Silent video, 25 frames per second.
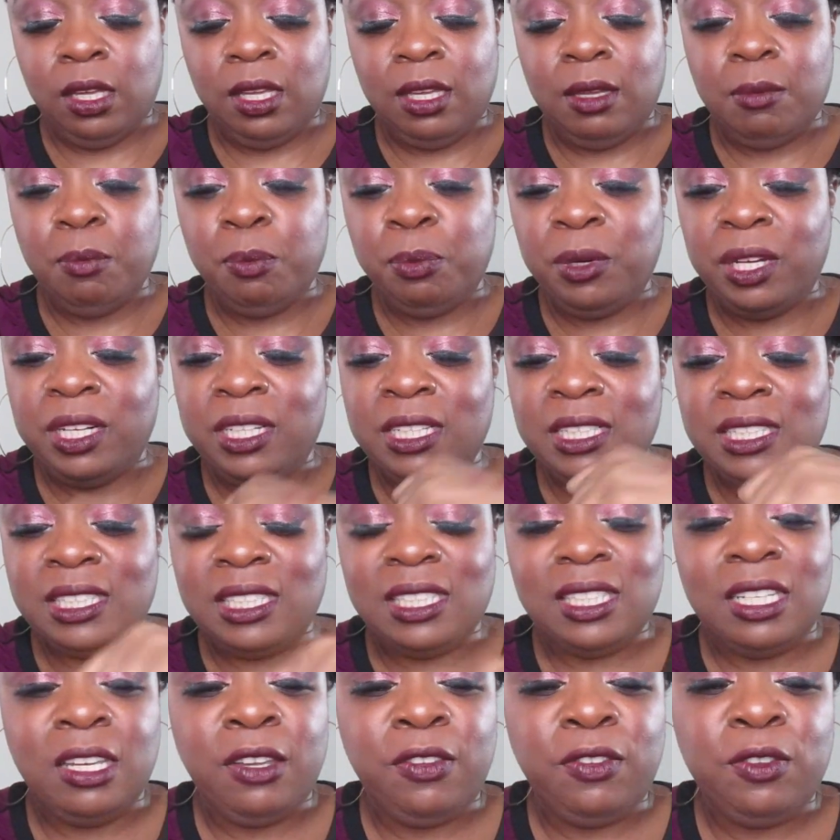but it's,
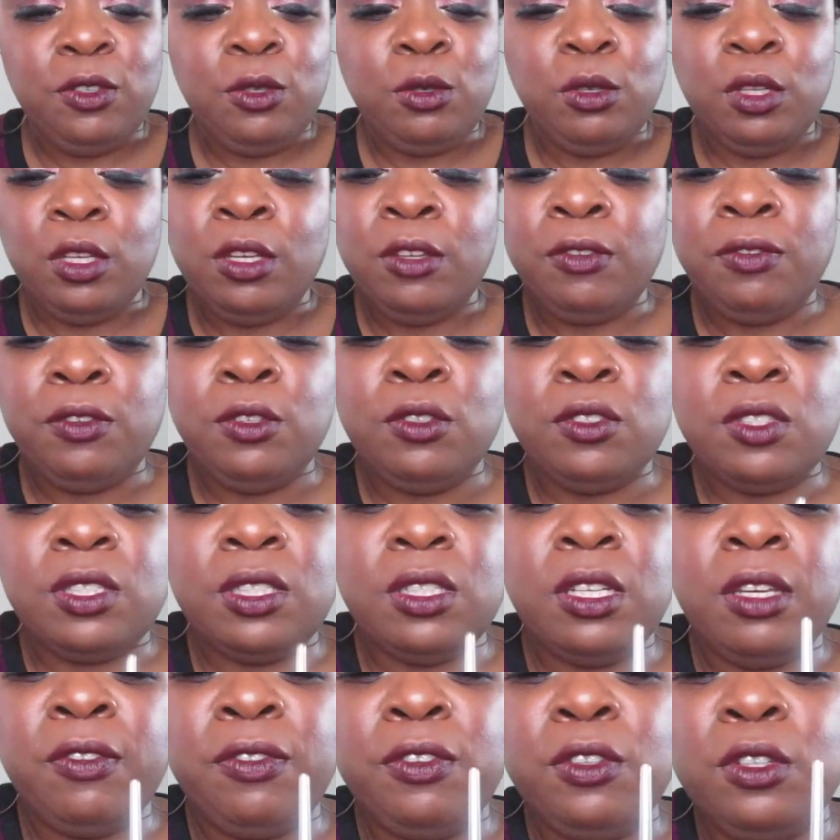if
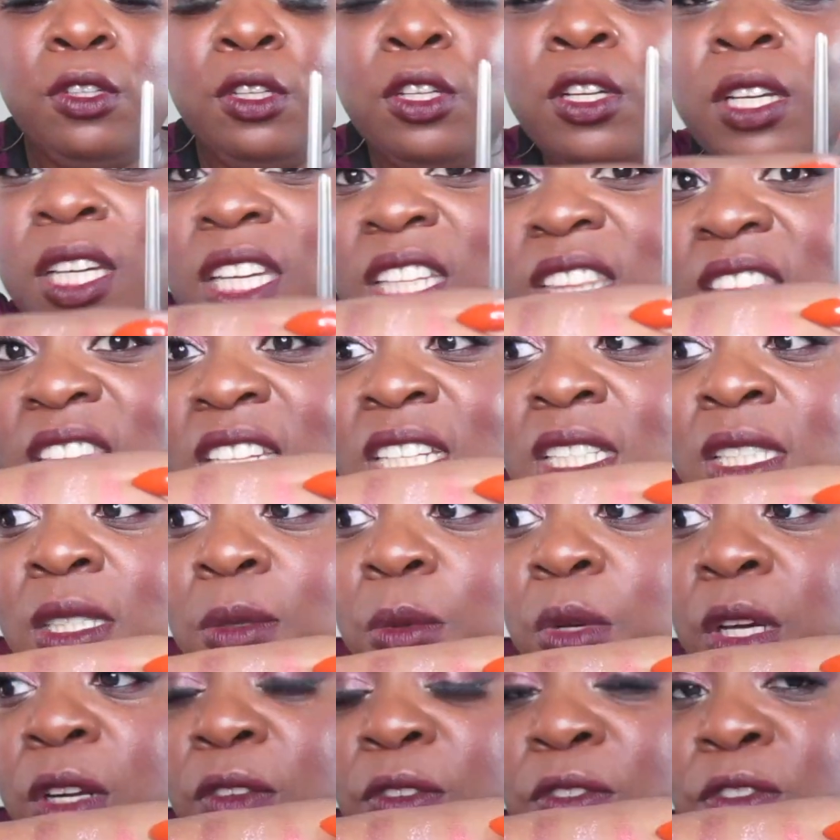you look at this
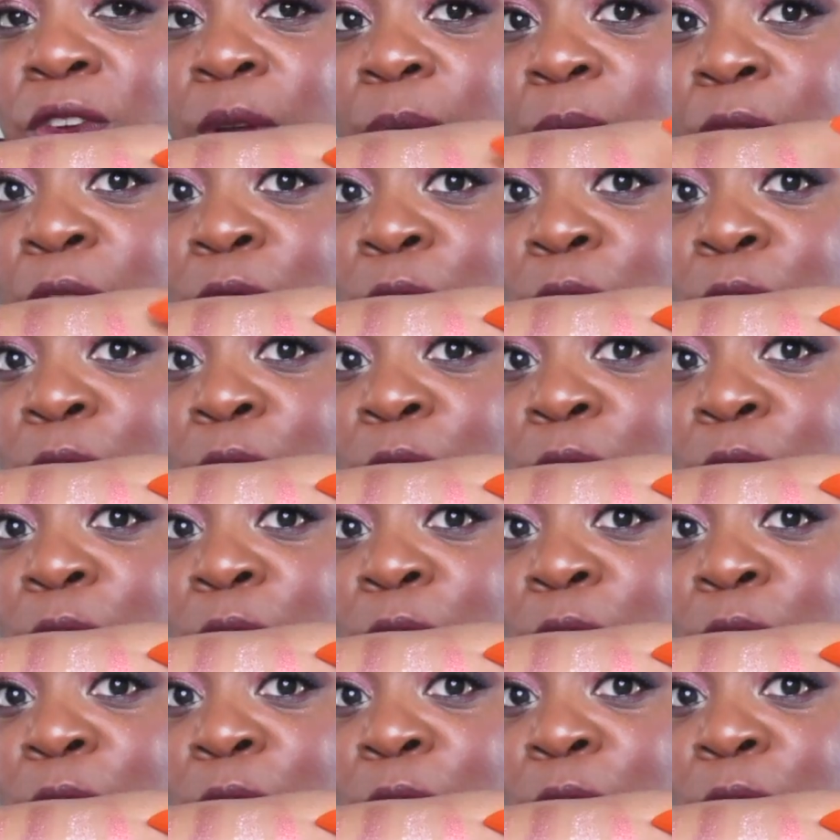one from the